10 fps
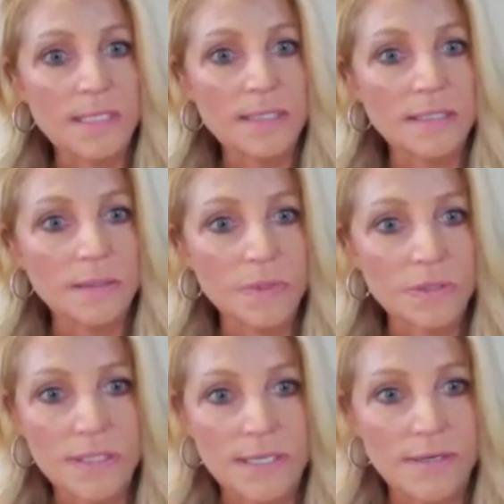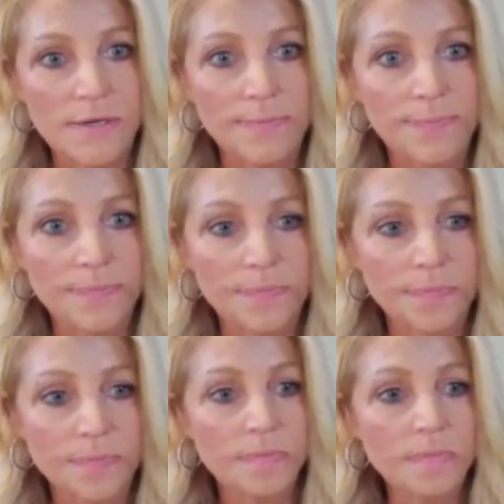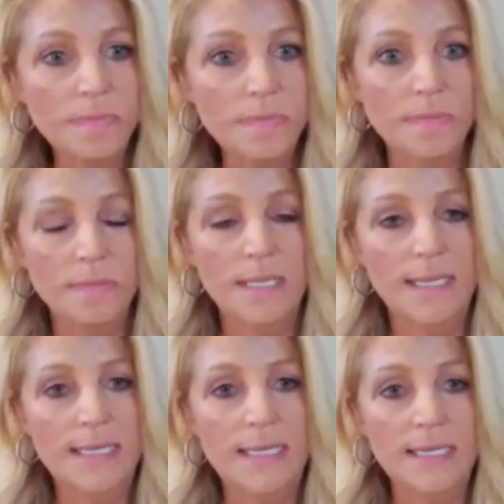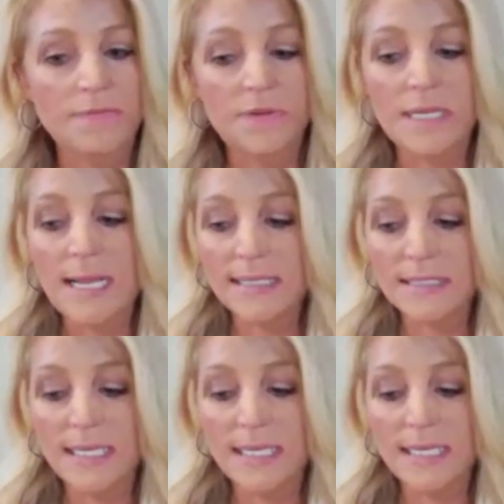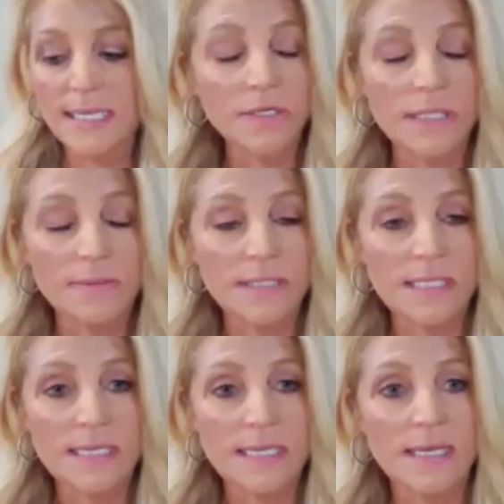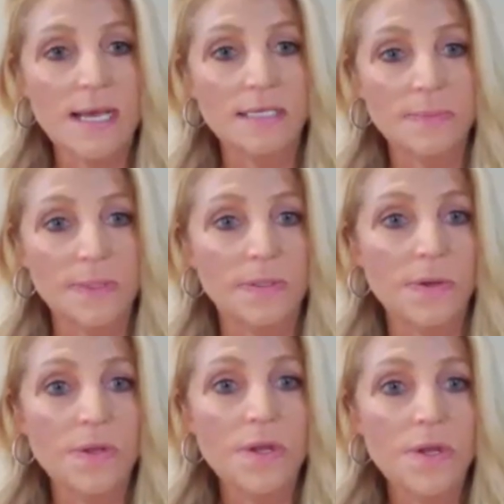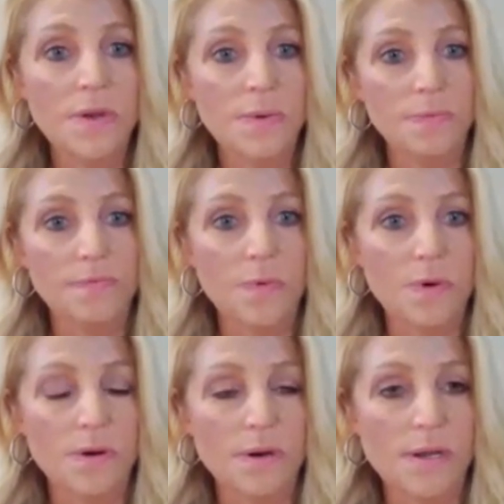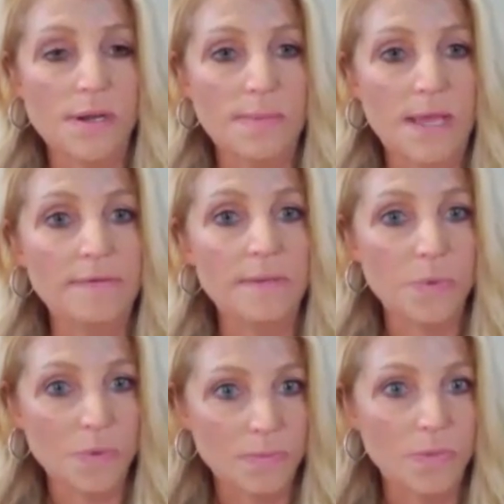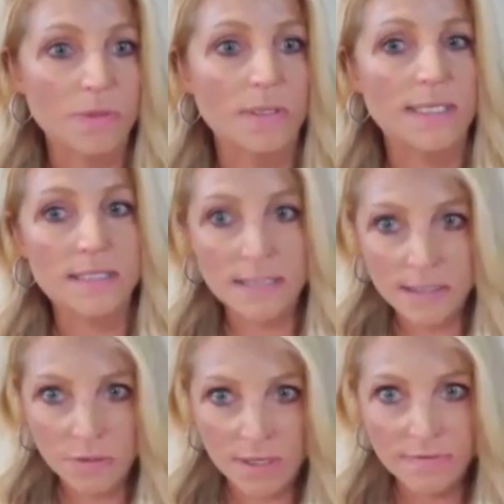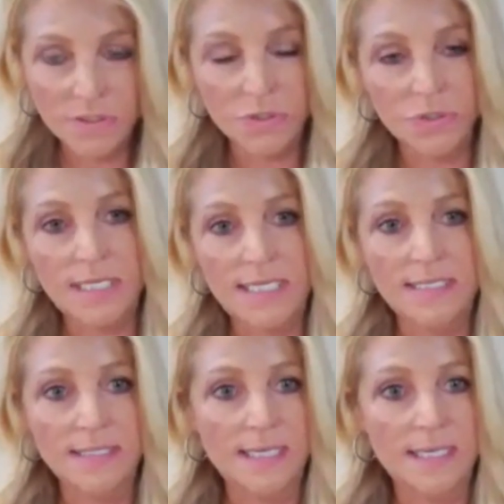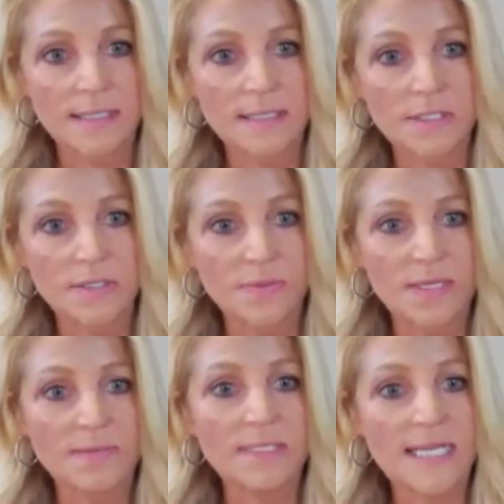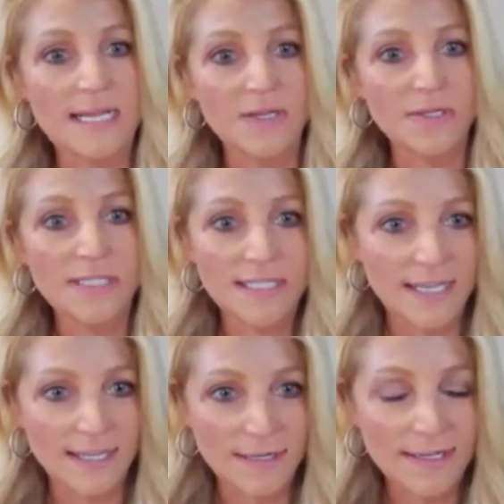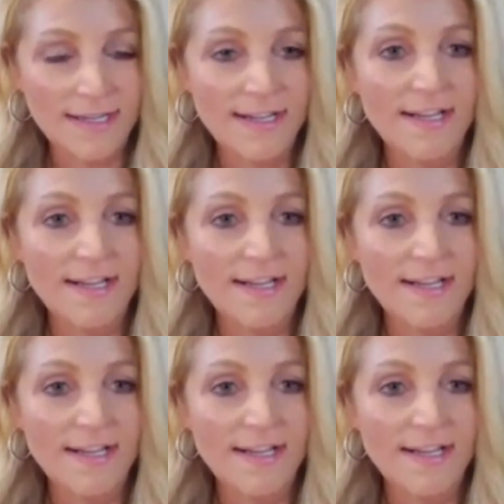months in a burn center. And for the next 10 years, I was in and out of the hospital for having more and more like skin graft surgeries. And so they would take good skin